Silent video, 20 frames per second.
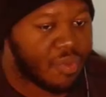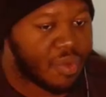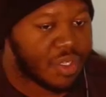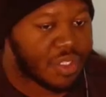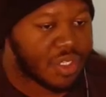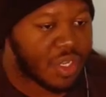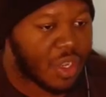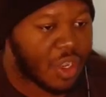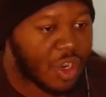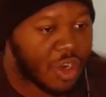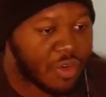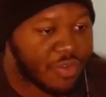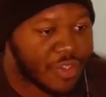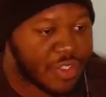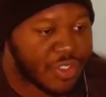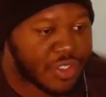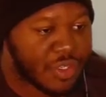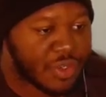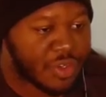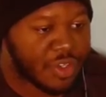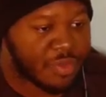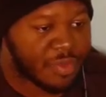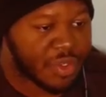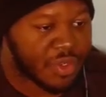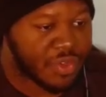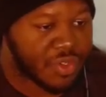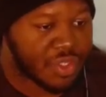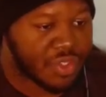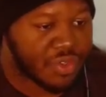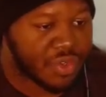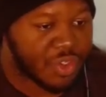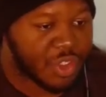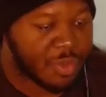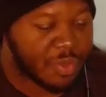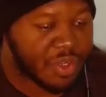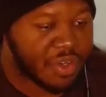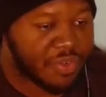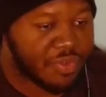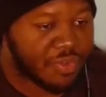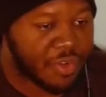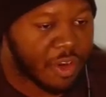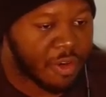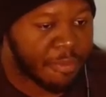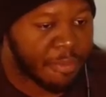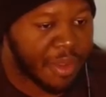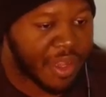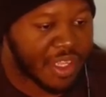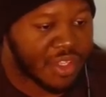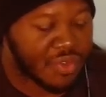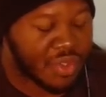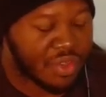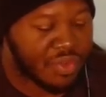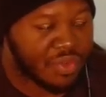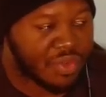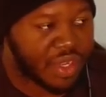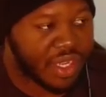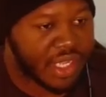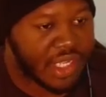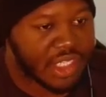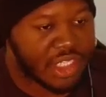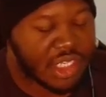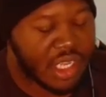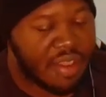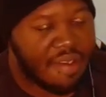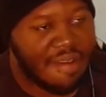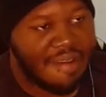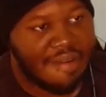There's a harvest totem. Increase growth speed of farm plots within range.